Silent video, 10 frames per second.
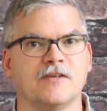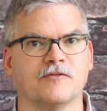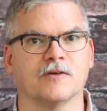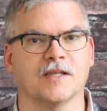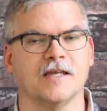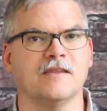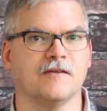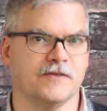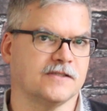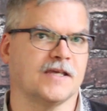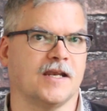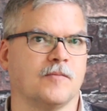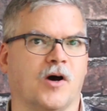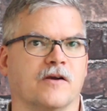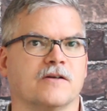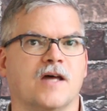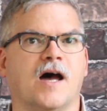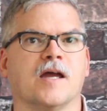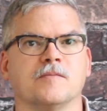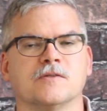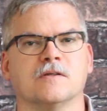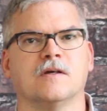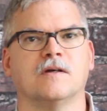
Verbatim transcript: differently than if it's set in modern times.